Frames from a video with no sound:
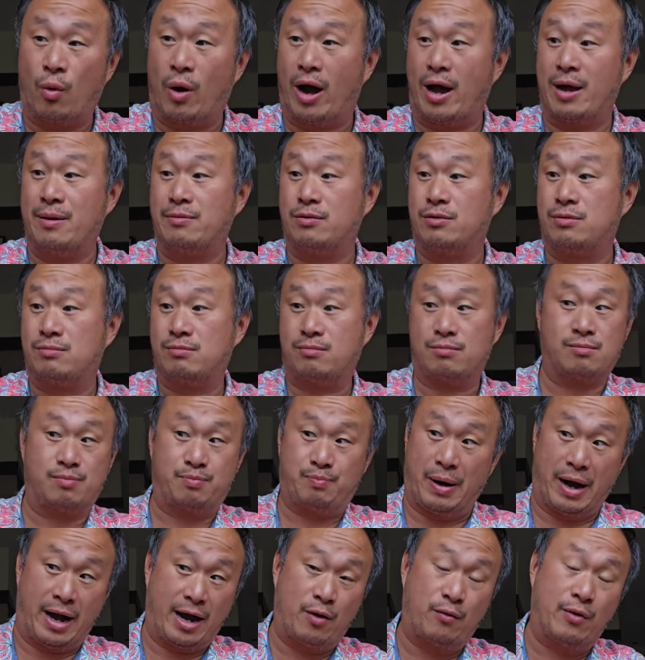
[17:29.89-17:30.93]
Why
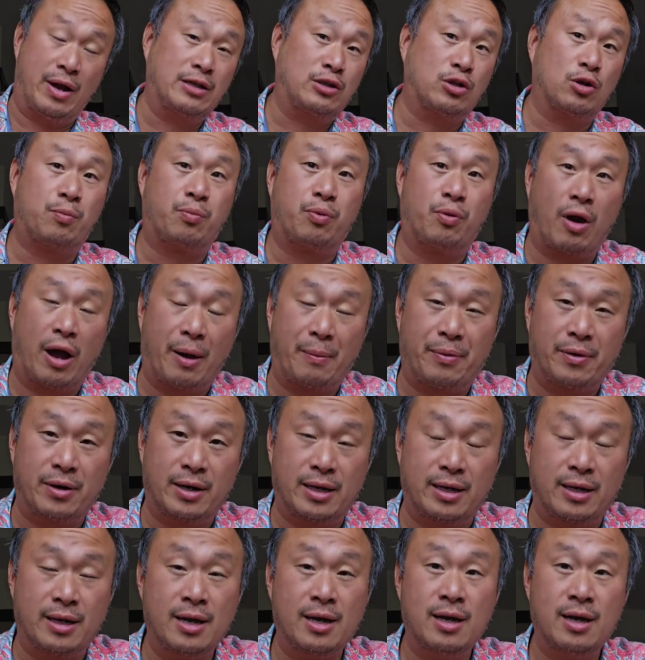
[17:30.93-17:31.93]
buy rental property?